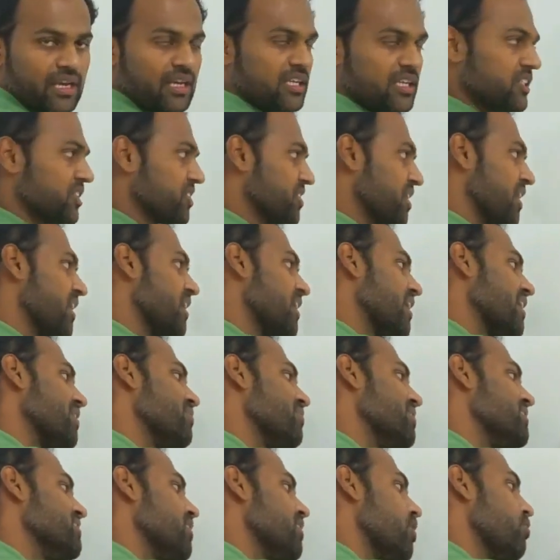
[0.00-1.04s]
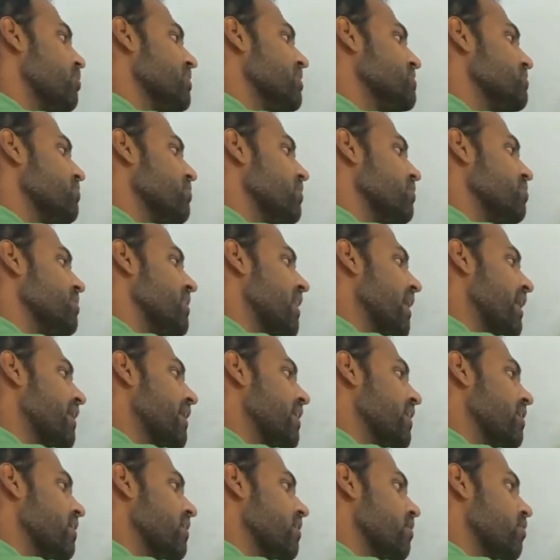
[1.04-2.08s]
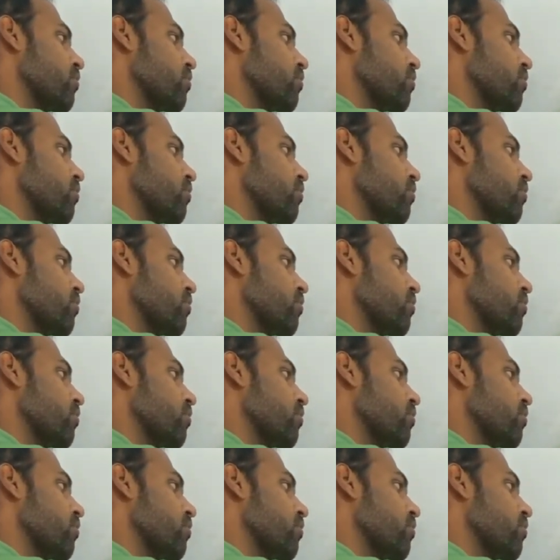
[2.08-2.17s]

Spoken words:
Straight line means how much will be the angle?